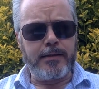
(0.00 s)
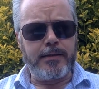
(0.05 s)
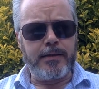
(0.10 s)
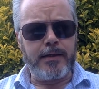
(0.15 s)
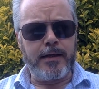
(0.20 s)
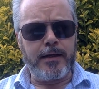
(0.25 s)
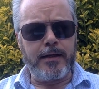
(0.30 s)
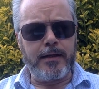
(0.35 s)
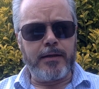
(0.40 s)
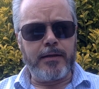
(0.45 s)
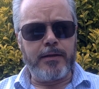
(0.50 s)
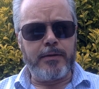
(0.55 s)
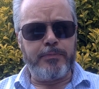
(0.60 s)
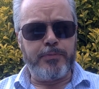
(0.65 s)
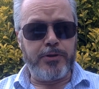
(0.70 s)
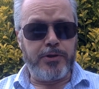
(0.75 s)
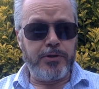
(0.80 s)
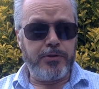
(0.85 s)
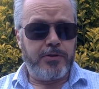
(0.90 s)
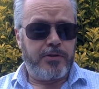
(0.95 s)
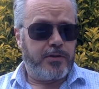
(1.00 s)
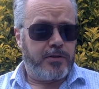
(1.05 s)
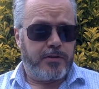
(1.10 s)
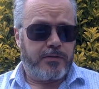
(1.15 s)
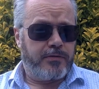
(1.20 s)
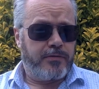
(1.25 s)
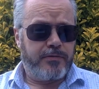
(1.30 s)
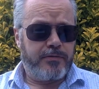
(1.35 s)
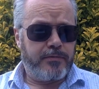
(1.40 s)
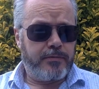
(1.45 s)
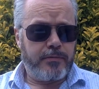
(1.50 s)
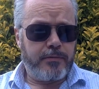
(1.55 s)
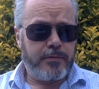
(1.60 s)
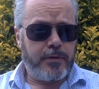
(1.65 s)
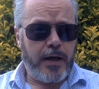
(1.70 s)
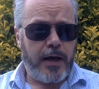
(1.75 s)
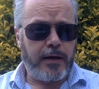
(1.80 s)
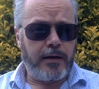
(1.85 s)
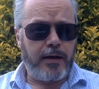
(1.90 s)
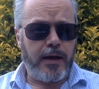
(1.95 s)
The producers of
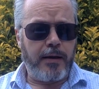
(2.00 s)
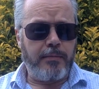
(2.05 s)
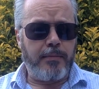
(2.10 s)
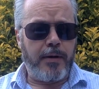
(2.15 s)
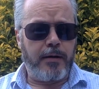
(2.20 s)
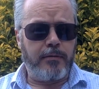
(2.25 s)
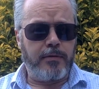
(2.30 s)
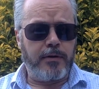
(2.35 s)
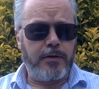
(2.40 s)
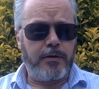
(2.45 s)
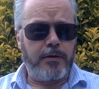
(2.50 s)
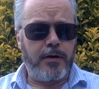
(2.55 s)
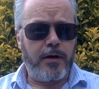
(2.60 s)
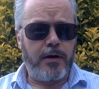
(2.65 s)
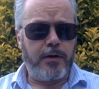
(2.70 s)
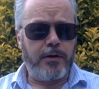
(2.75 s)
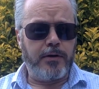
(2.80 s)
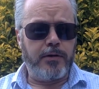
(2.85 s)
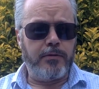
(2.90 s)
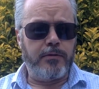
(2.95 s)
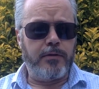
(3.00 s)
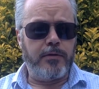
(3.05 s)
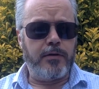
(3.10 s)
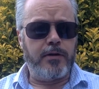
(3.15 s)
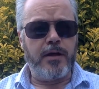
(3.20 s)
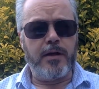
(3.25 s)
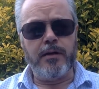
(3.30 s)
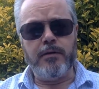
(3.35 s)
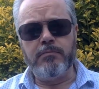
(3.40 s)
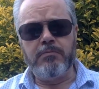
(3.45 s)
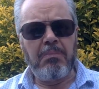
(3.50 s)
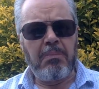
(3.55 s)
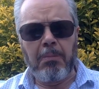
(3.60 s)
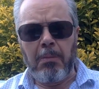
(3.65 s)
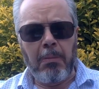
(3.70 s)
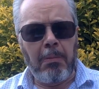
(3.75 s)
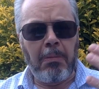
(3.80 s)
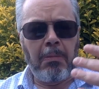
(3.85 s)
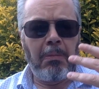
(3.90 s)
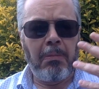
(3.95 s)
Endgame having argued that they
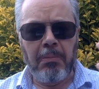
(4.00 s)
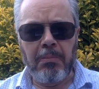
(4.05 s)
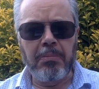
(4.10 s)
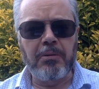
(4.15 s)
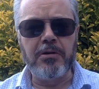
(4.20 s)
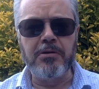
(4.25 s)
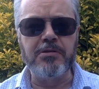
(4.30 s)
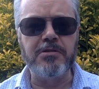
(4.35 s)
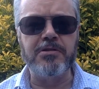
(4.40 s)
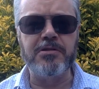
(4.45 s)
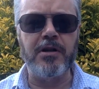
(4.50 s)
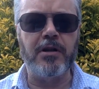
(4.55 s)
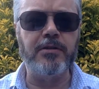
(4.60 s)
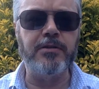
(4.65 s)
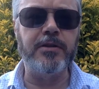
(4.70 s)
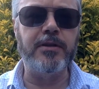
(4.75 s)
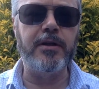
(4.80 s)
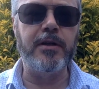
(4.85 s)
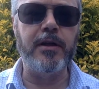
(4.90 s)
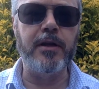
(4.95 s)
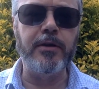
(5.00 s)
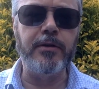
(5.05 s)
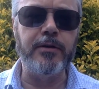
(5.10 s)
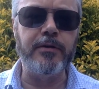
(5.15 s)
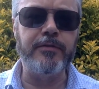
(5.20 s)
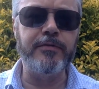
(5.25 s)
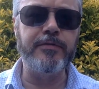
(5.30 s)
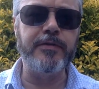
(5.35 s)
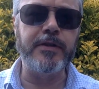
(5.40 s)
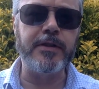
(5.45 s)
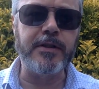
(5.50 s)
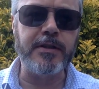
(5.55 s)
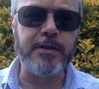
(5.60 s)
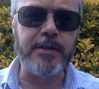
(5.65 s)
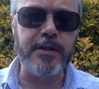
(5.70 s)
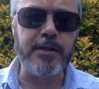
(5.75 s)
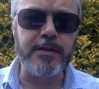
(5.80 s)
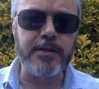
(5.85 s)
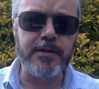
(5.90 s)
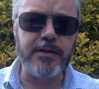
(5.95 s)
consulted a load of
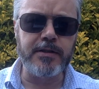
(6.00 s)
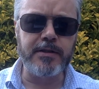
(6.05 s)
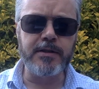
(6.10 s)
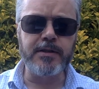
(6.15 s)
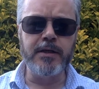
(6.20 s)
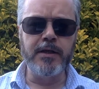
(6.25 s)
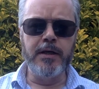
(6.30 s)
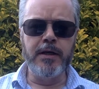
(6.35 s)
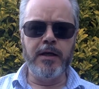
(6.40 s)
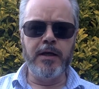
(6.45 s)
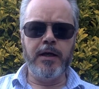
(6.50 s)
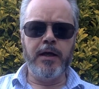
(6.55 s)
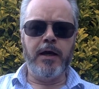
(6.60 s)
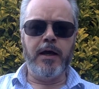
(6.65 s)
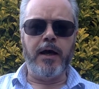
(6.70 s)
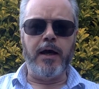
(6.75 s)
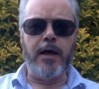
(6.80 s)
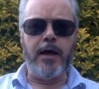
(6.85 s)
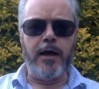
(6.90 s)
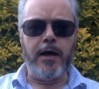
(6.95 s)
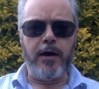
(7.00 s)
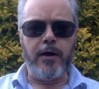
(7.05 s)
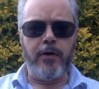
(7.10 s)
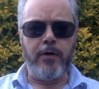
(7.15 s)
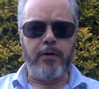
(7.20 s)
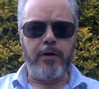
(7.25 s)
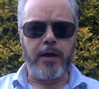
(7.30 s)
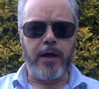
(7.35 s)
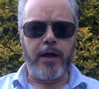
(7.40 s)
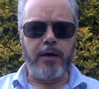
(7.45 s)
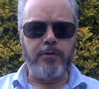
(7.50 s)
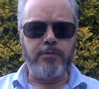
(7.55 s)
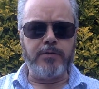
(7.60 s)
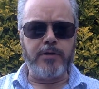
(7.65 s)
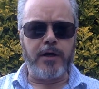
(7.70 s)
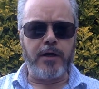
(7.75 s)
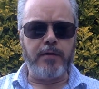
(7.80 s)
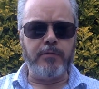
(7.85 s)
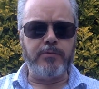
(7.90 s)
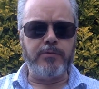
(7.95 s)
physicists on how
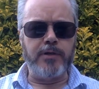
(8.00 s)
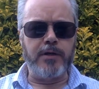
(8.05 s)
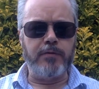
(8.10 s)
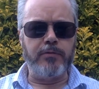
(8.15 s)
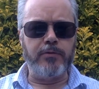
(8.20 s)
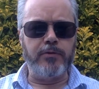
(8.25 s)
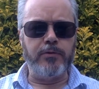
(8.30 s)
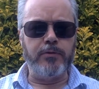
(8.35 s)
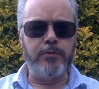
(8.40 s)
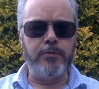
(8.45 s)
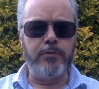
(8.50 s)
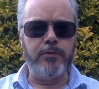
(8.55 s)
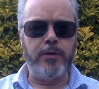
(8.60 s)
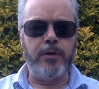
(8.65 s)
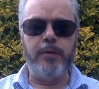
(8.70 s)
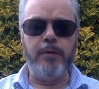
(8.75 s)
time travel